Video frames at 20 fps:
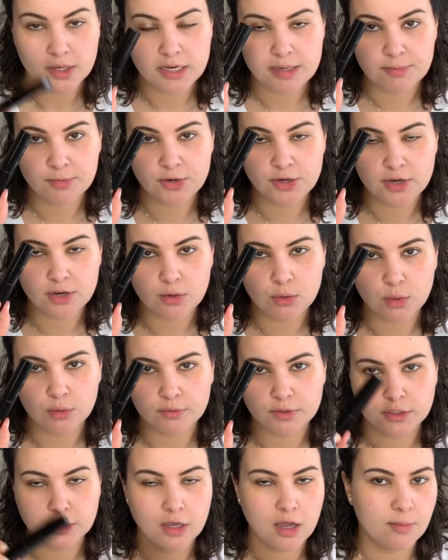And I'm going to go
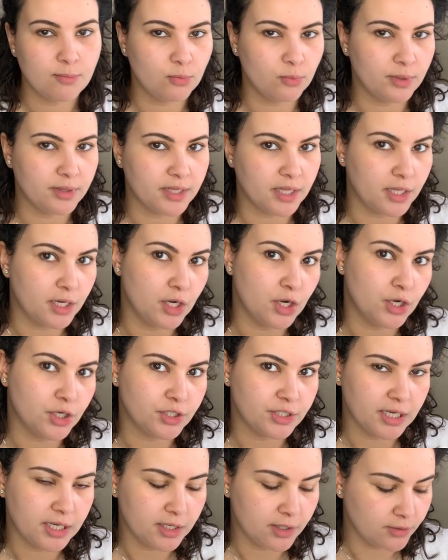over top with Le
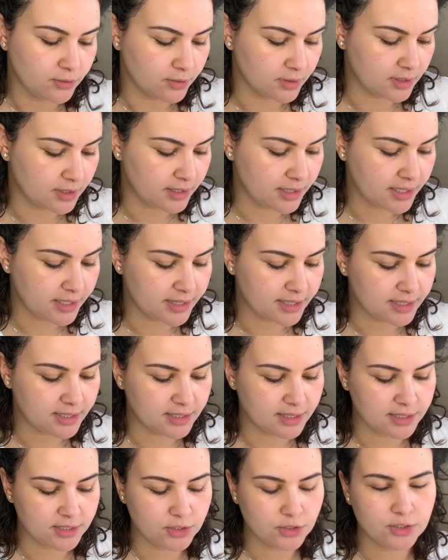Gel Sourcils.
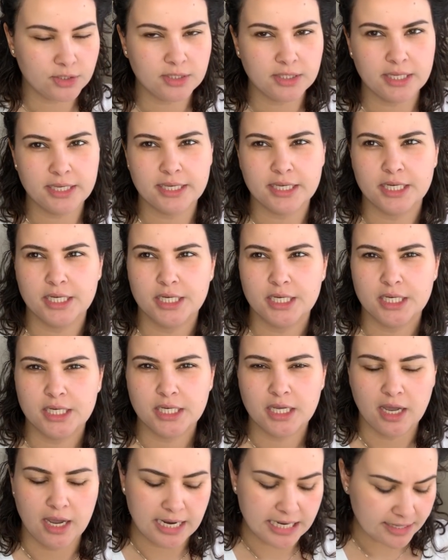This is just like
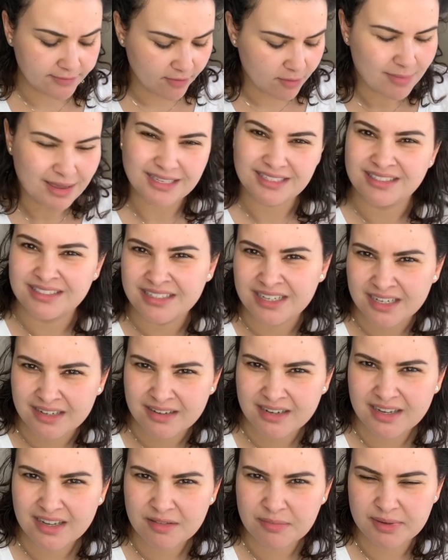kind of a
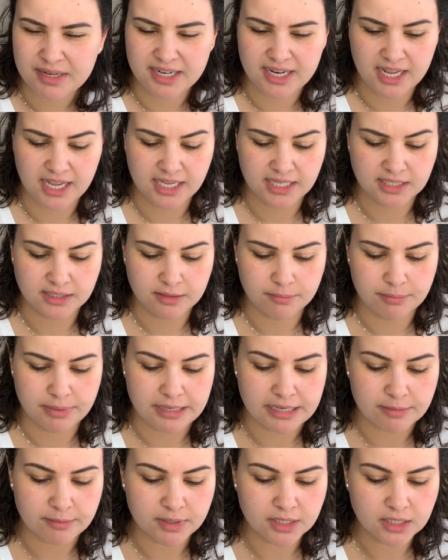mascara, but it has
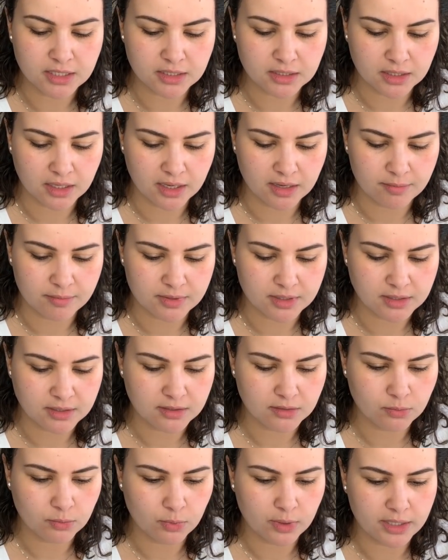pigment. This
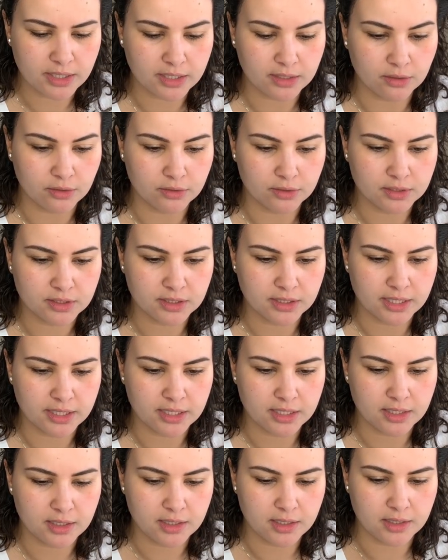is what it looks
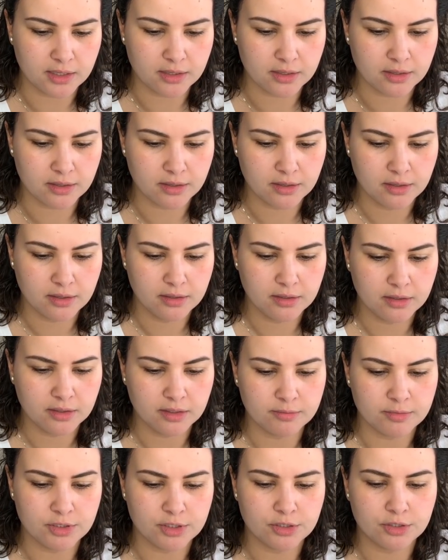like here.
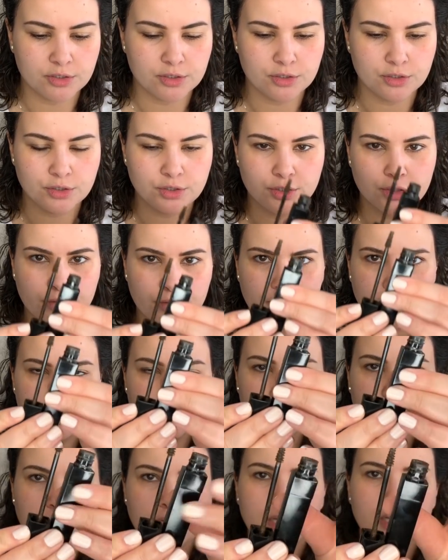Let me just show
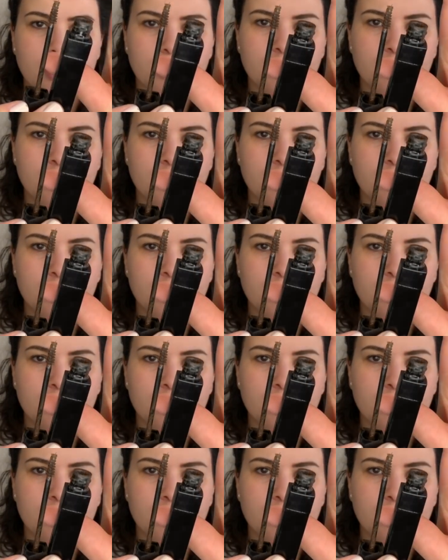you.